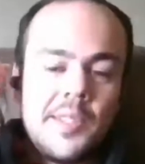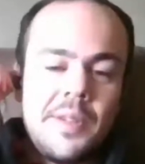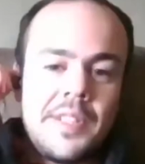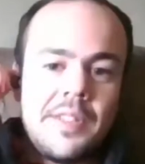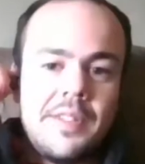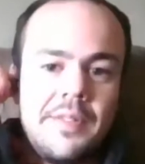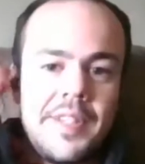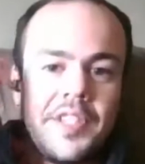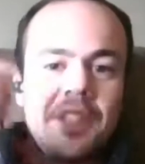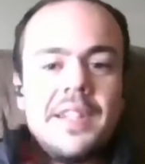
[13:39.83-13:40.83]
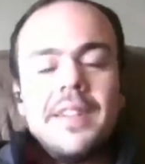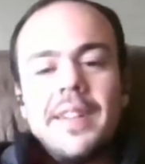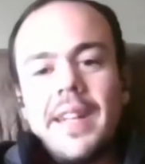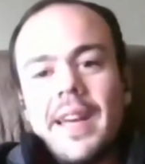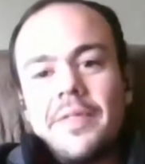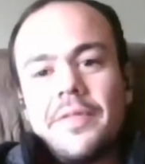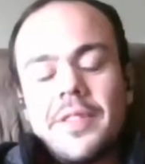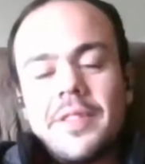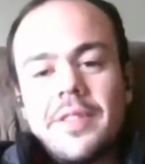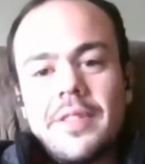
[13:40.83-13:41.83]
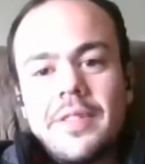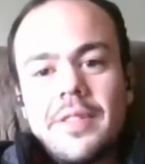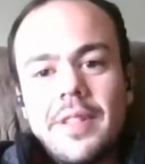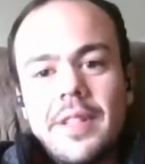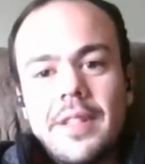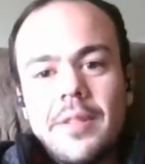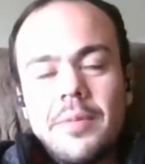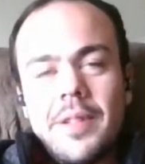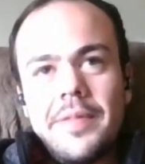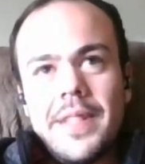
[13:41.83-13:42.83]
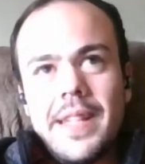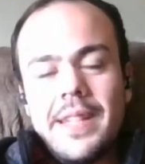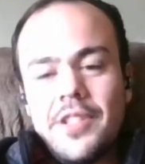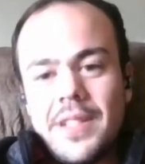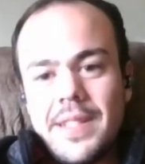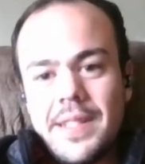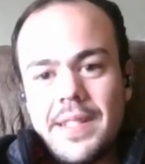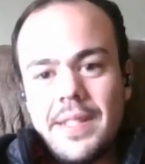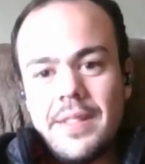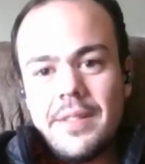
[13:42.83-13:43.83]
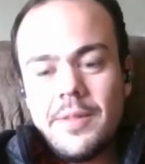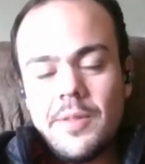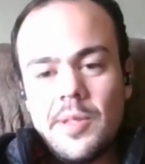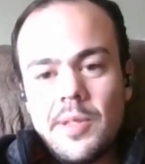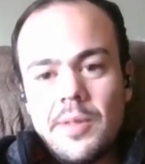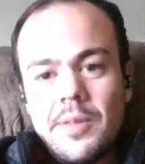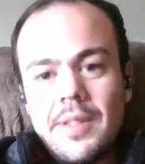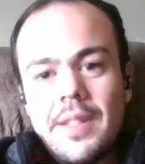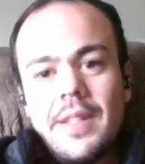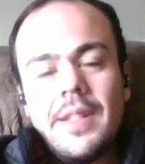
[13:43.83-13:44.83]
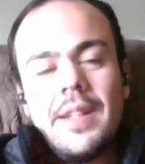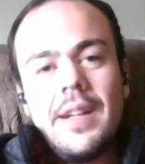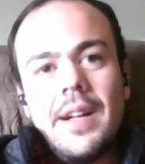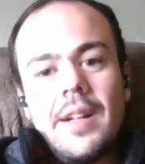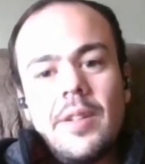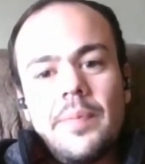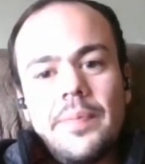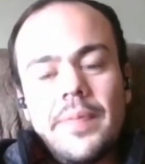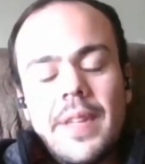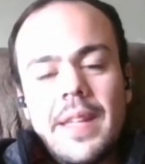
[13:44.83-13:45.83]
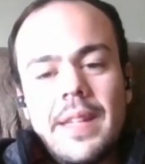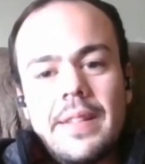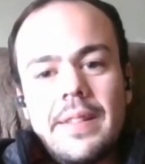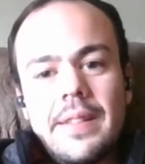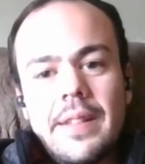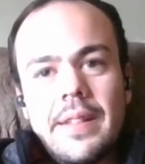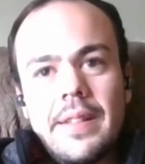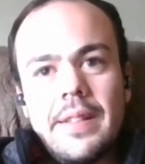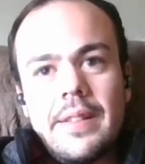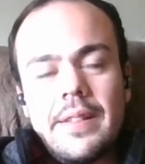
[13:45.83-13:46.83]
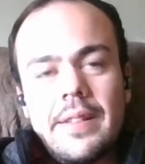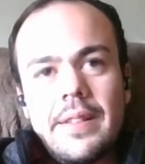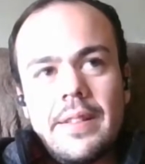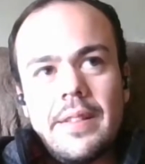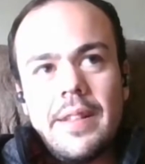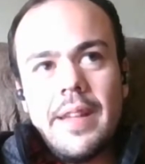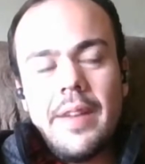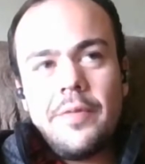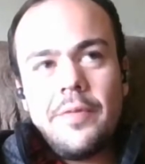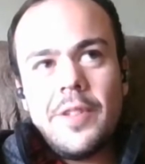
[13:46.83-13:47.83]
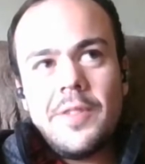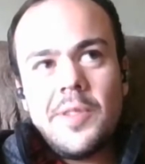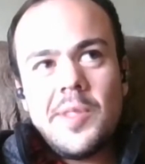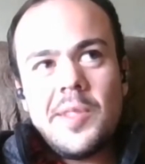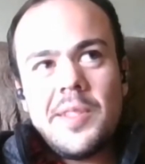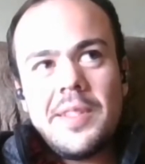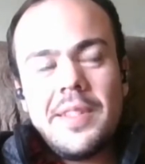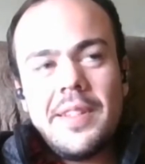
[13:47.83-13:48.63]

so I turned vegetarian after roughly age 18 or so. And at first